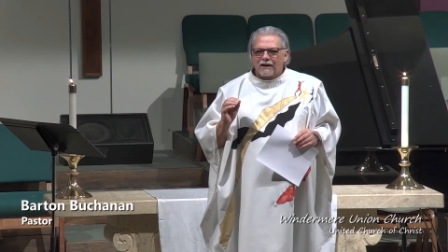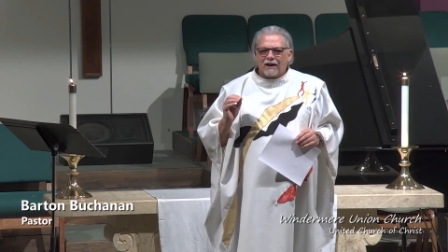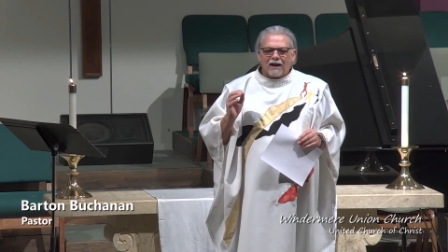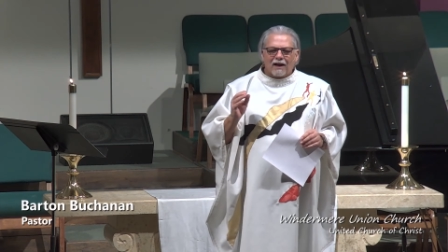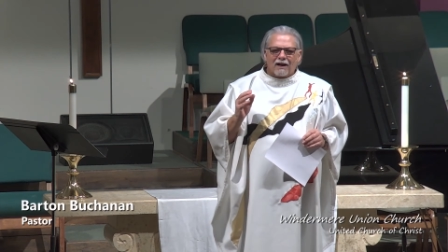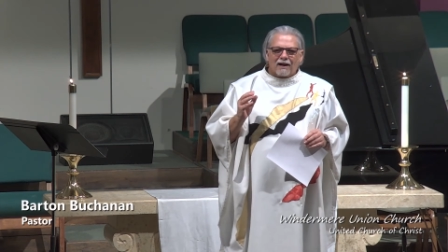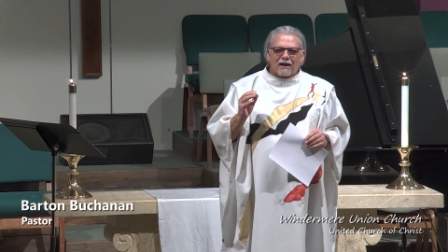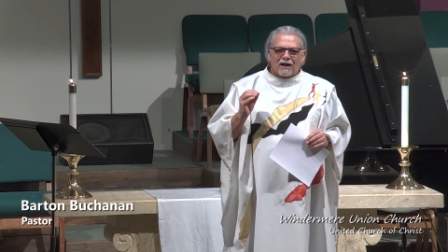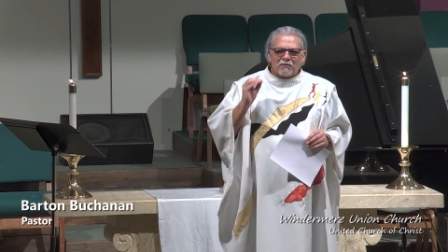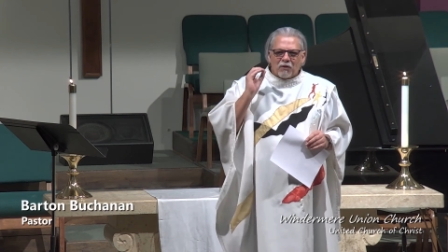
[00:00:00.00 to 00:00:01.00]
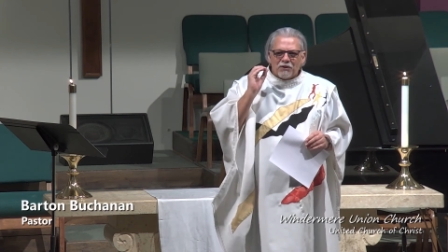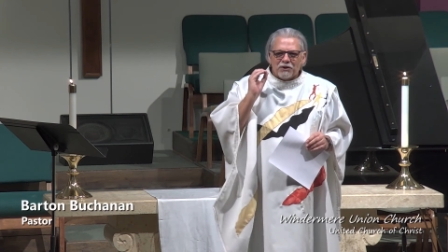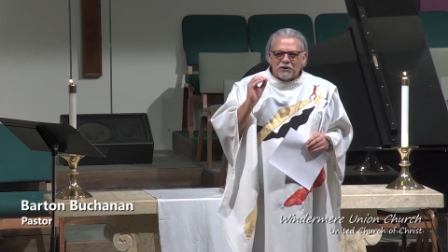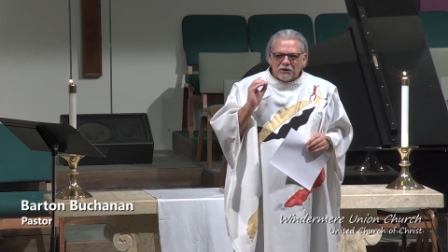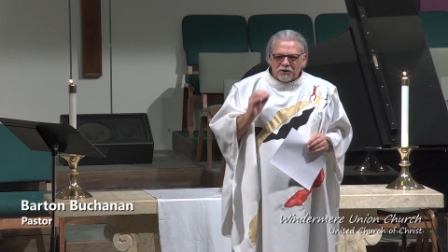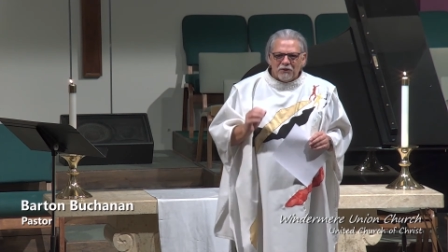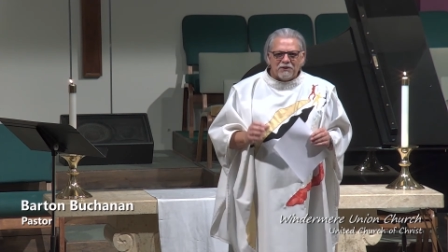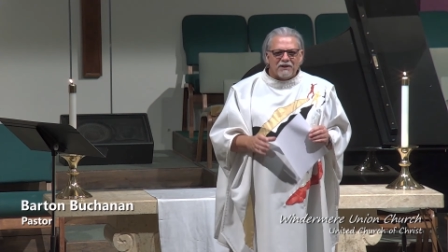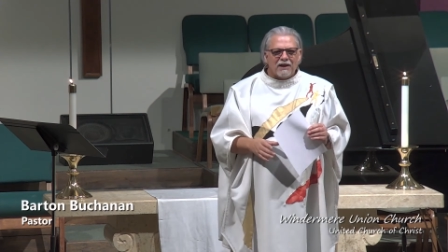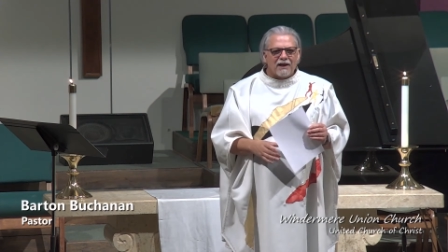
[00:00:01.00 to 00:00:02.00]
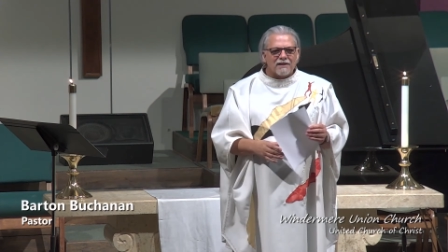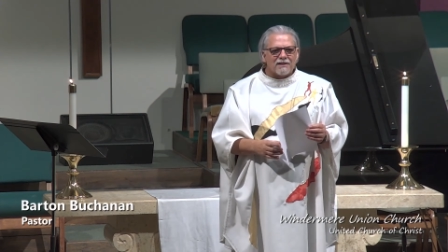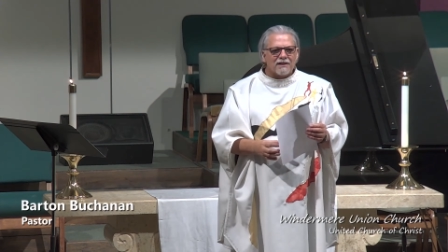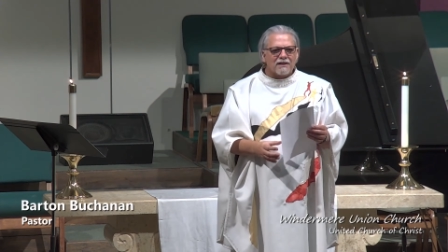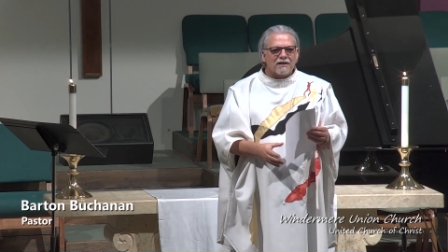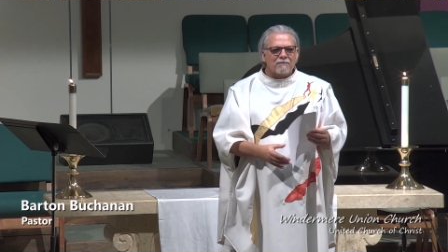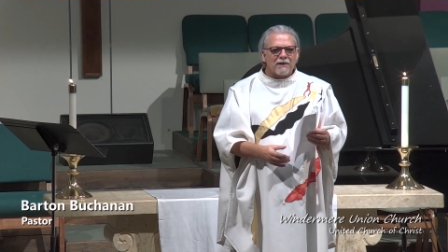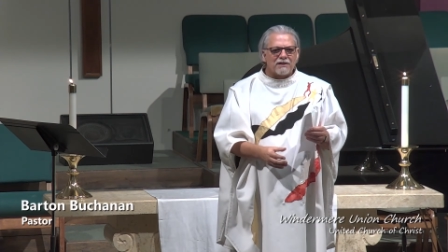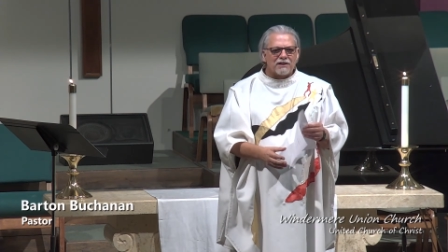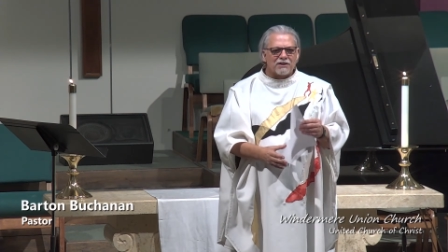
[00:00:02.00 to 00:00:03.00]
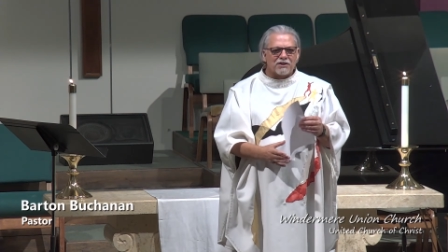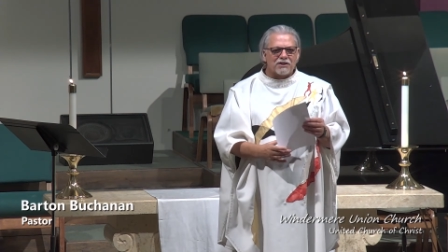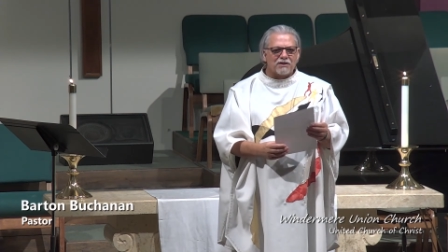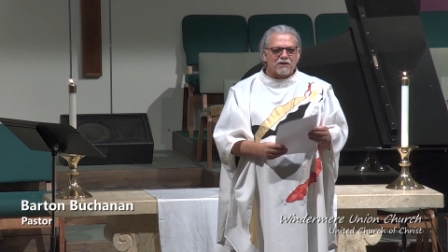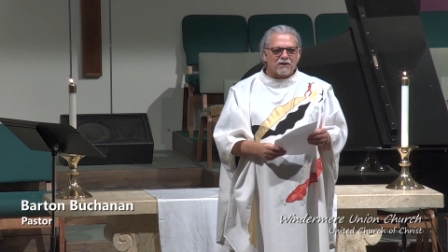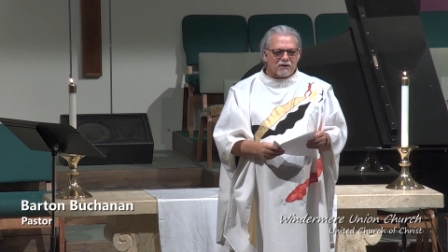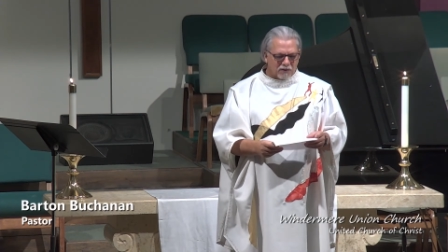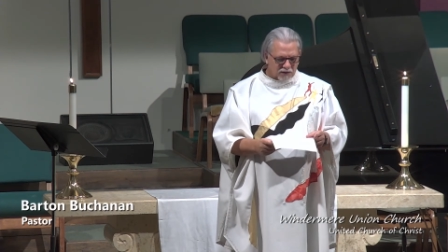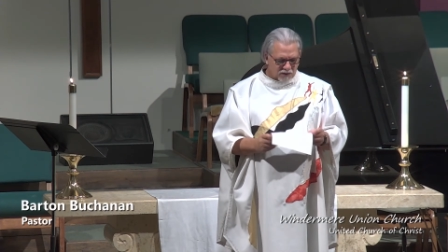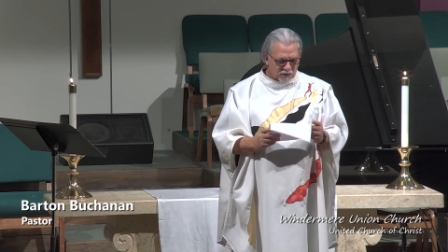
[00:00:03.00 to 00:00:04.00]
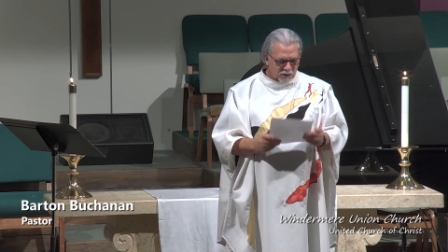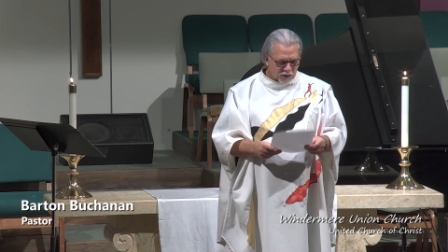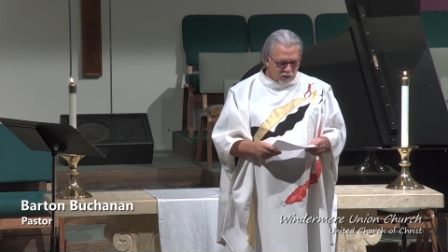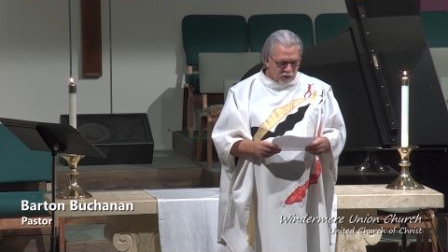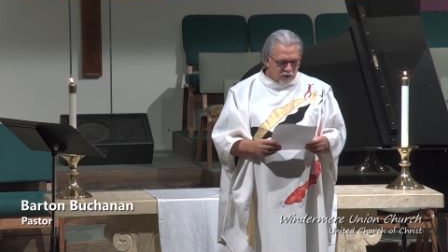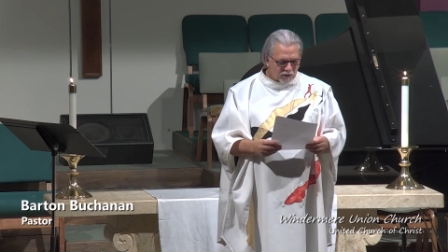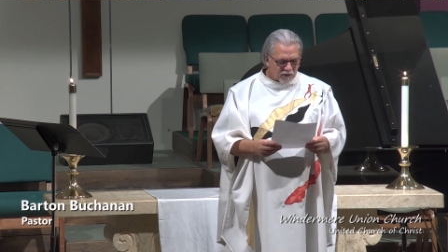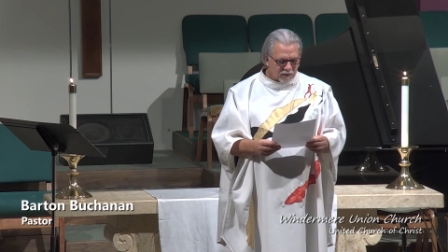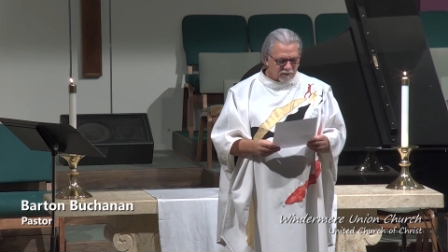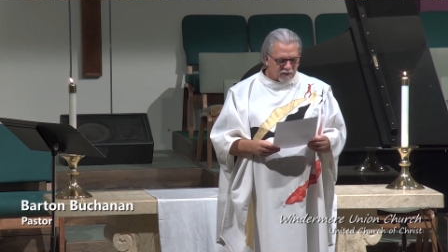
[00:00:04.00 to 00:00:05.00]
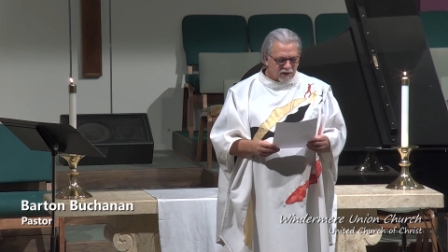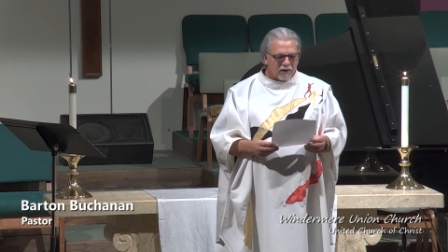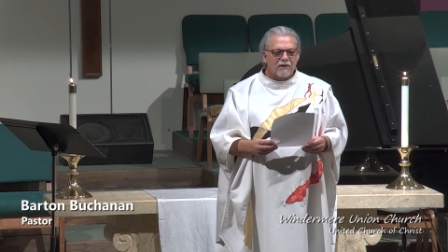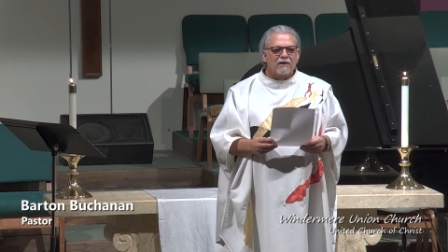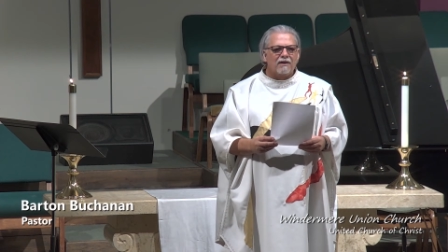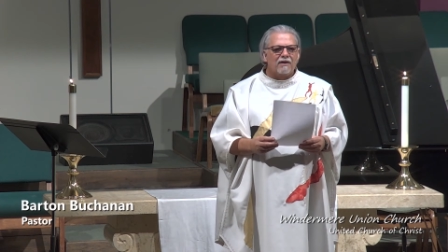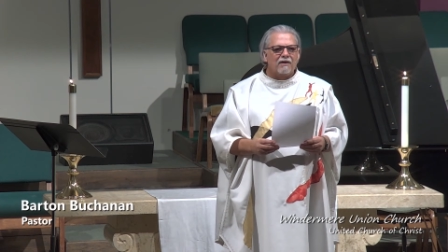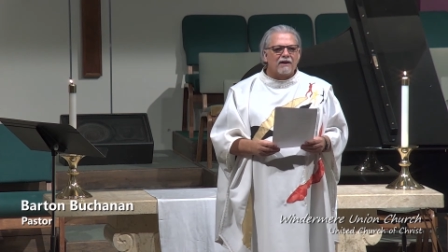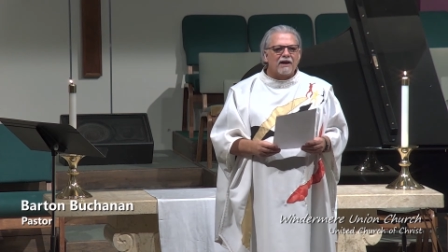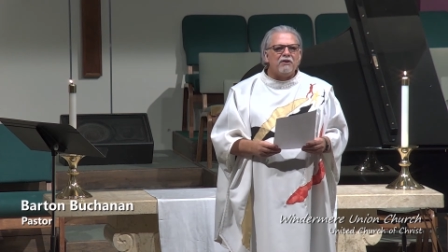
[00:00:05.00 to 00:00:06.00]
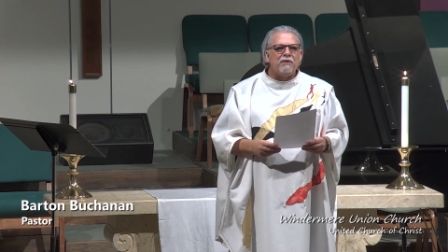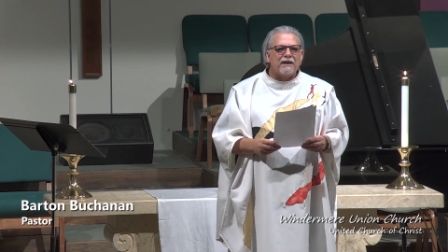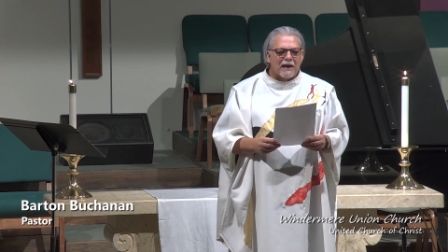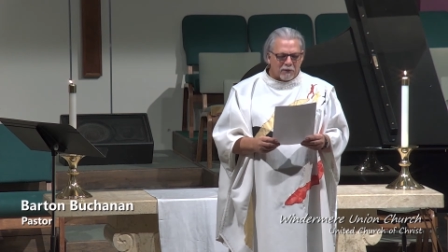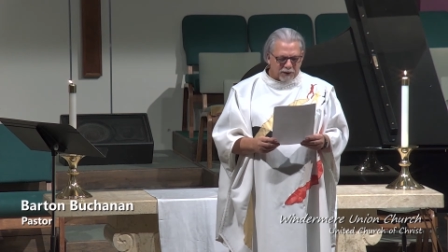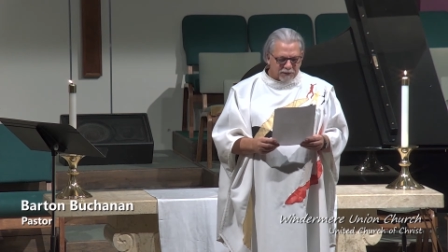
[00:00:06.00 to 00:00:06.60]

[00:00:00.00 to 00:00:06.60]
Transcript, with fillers: Uh, I'm going to conclude today's message with a quote from Henri Nouwen.